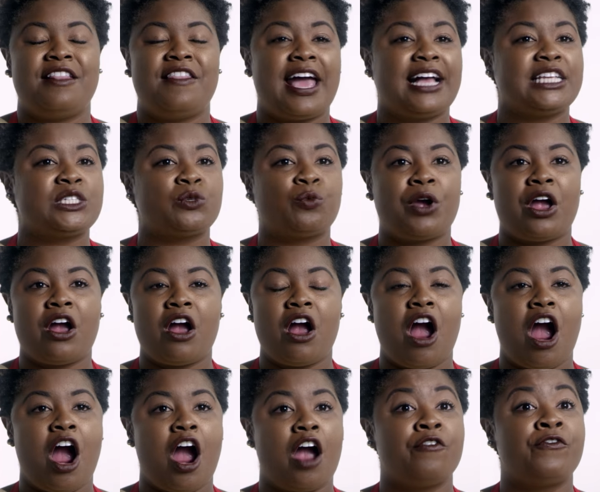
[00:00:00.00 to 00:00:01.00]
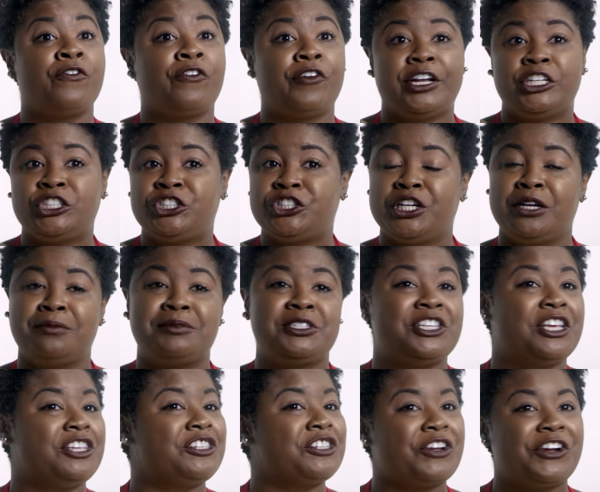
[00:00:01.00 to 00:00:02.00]
That's where our friendship,
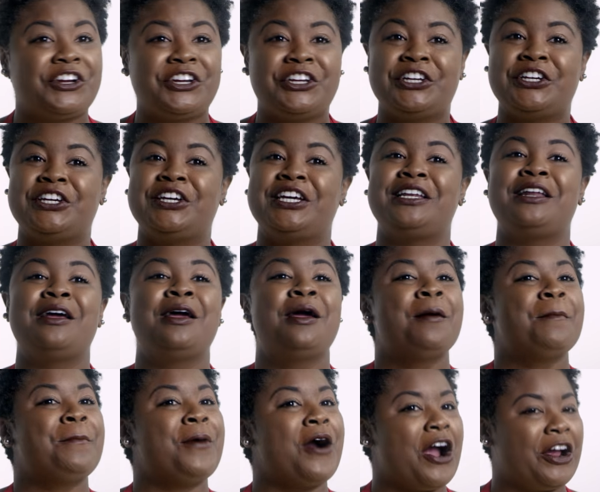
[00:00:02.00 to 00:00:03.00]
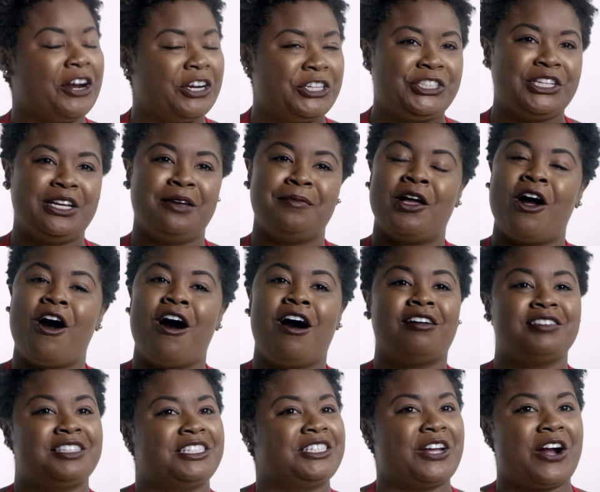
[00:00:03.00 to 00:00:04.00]
sisterhood, partnership, it
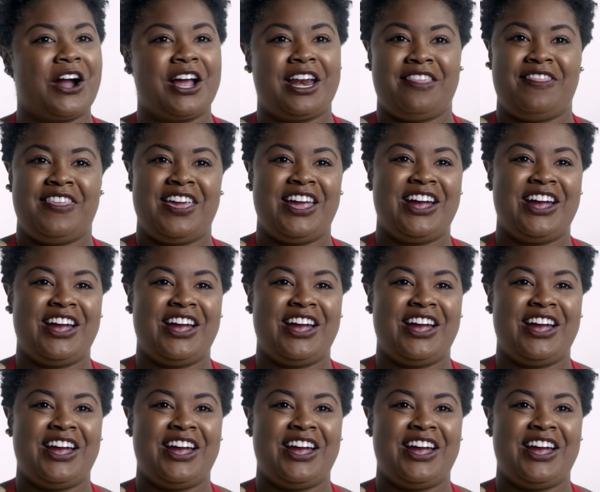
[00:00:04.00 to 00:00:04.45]
all started